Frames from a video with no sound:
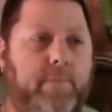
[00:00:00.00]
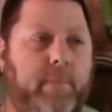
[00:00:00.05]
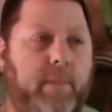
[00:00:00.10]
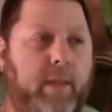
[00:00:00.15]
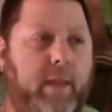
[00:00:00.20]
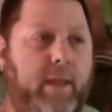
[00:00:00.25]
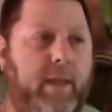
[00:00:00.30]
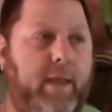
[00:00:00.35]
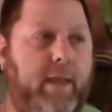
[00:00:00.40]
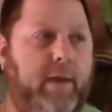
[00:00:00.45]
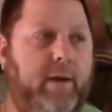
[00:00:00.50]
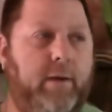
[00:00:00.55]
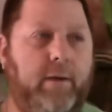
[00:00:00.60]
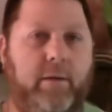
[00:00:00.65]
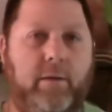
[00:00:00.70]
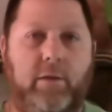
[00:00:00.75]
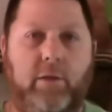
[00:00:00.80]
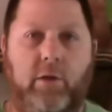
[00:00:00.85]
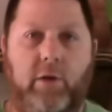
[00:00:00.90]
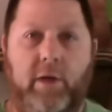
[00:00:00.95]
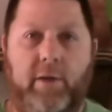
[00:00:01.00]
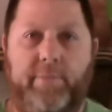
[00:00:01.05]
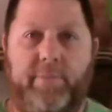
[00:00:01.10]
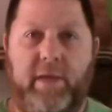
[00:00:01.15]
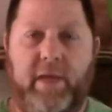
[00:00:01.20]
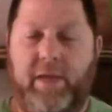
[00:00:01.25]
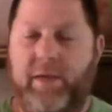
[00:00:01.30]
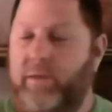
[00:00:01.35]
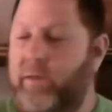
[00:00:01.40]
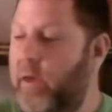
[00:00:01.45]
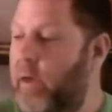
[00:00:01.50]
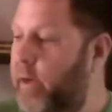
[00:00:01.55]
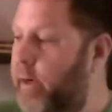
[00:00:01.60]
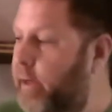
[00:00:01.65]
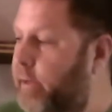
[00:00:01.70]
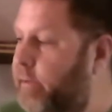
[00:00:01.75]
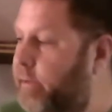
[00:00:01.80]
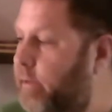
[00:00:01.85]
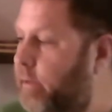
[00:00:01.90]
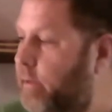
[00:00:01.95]
and a little update on
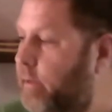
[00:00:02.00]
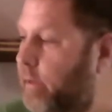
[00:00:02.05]
it.